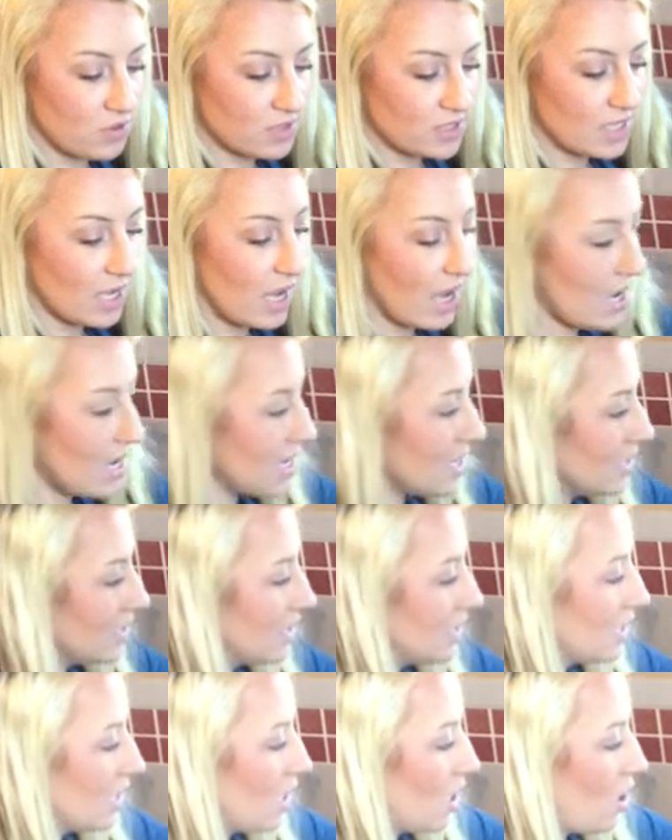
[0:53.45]
both sides
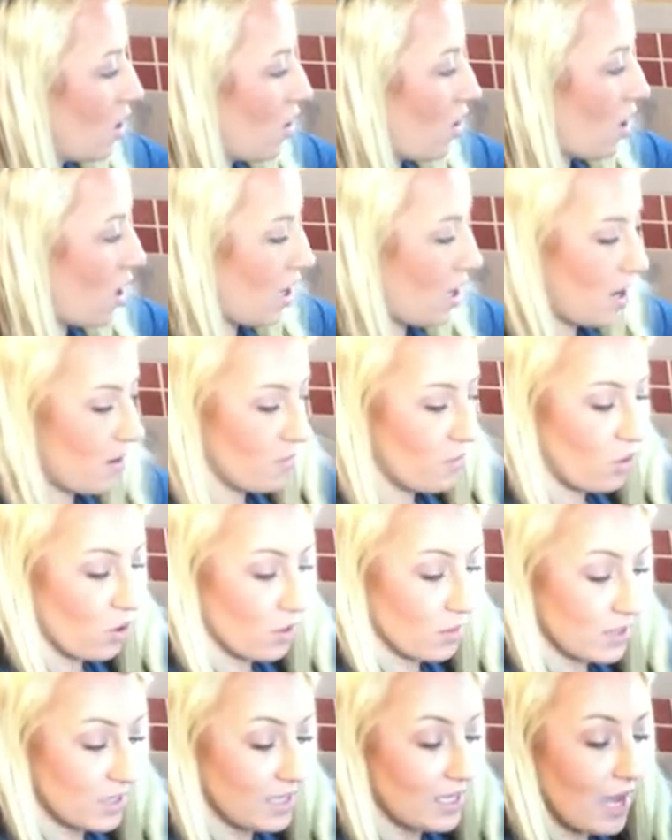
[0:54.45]

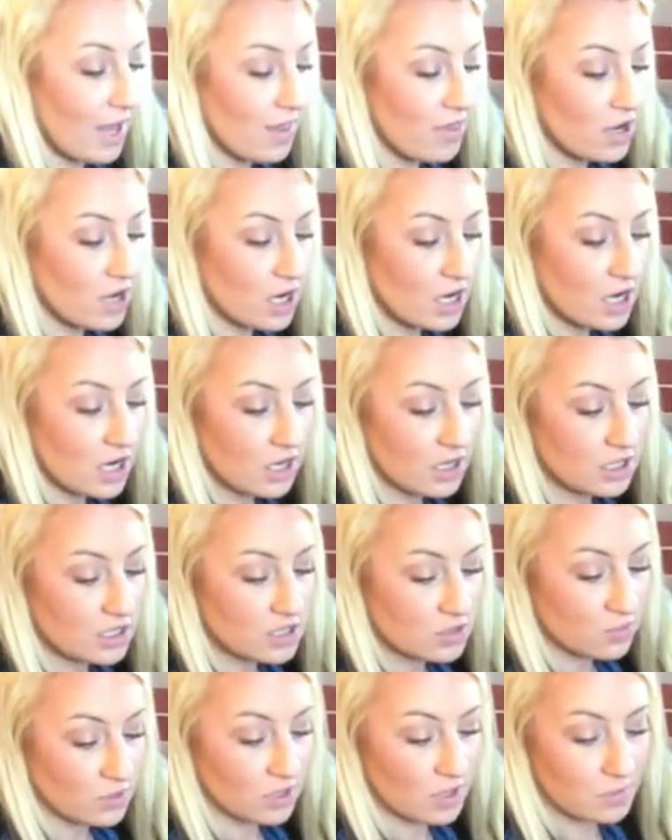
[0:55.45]
or together.
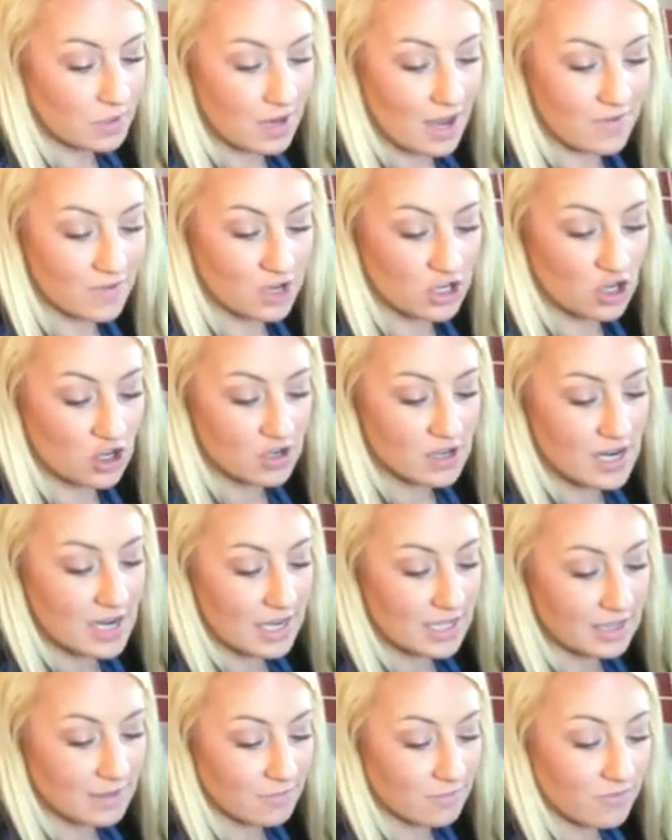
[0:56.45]
It's really whatever you're
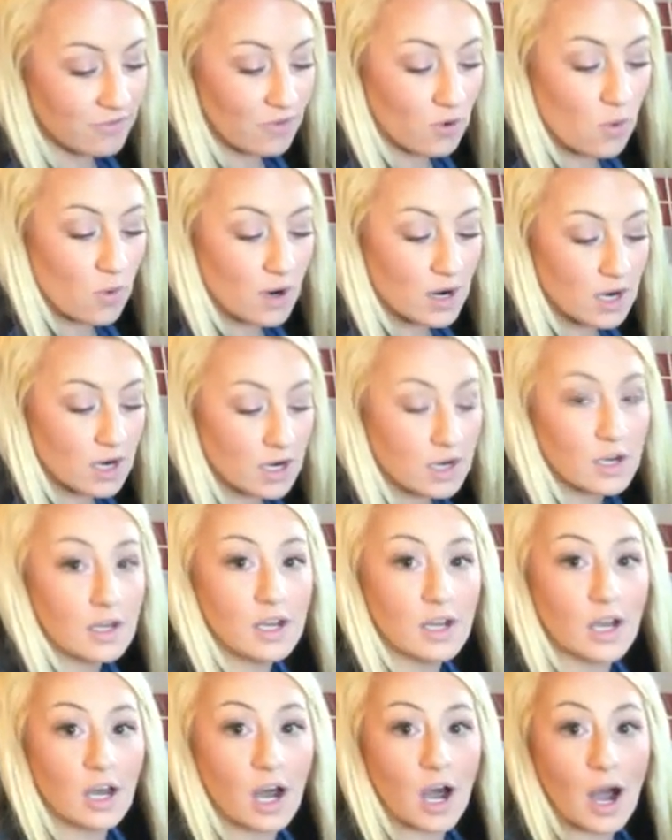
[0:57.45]
needing them for.
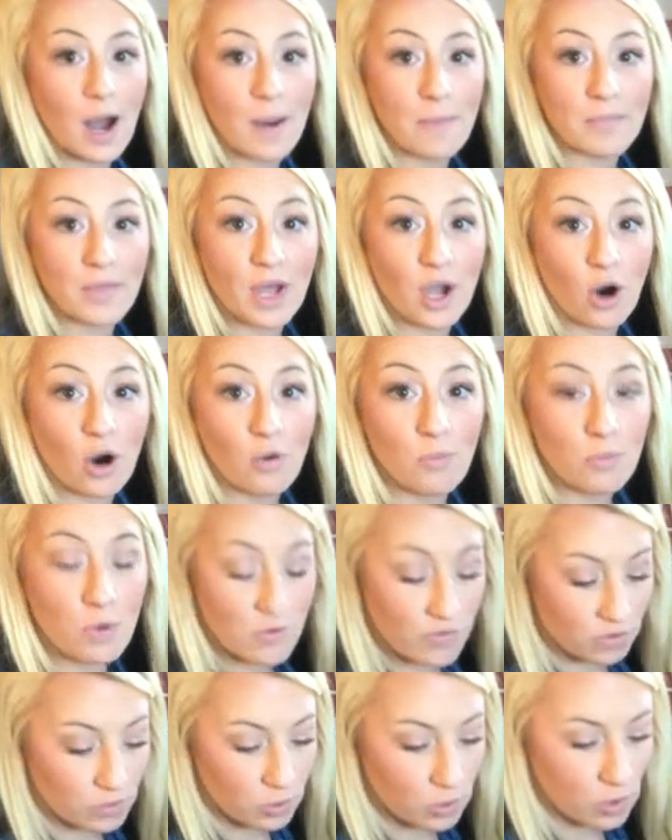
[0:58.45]
They are
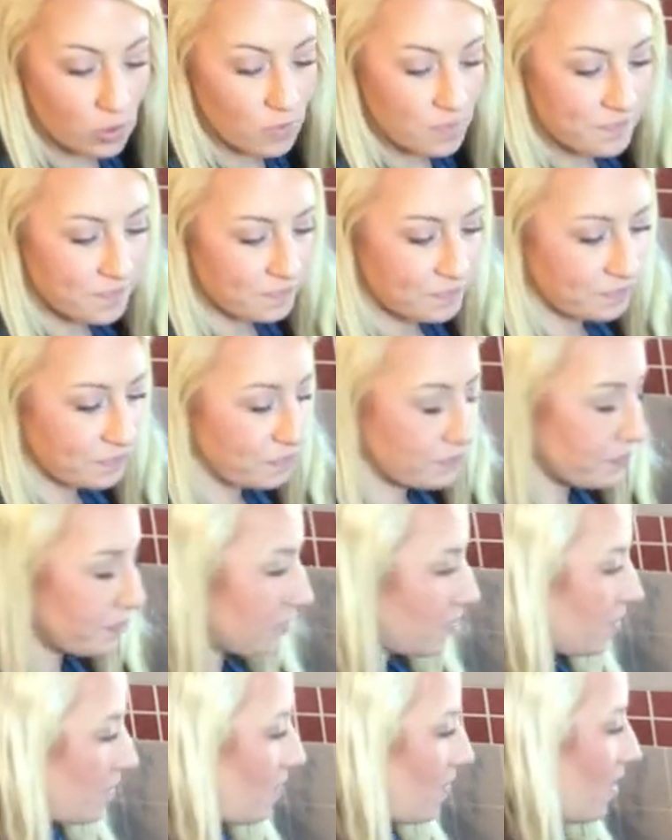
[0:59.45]
movable.
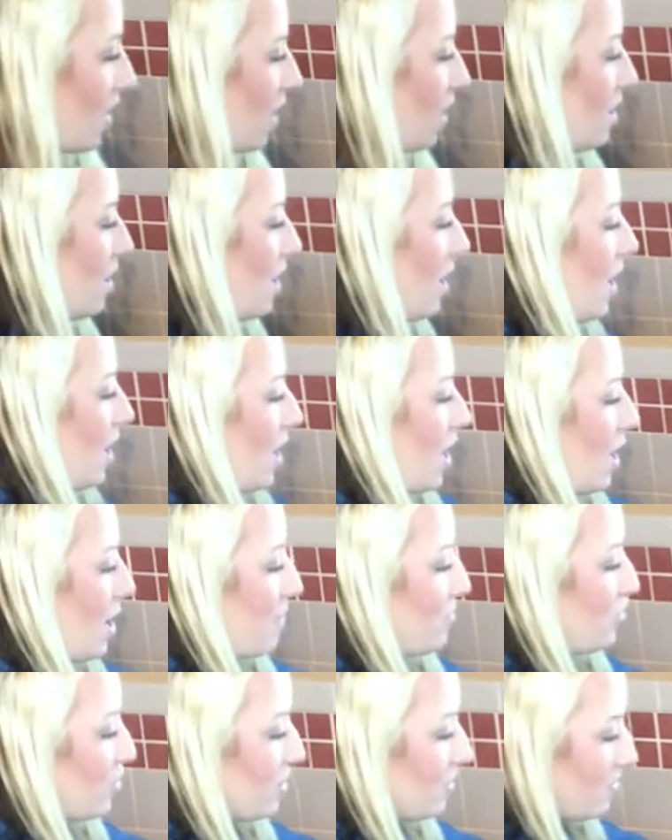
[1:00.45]

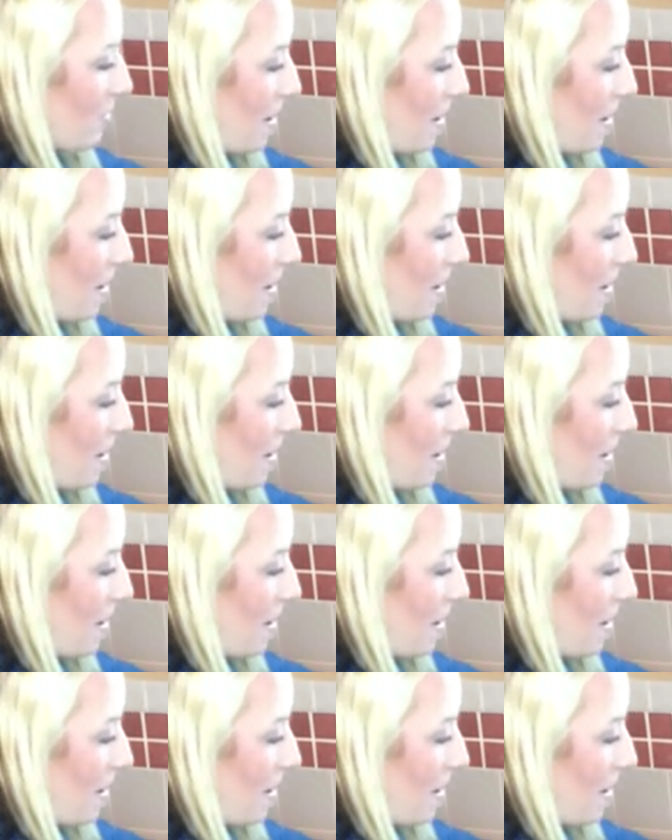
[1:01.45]
You can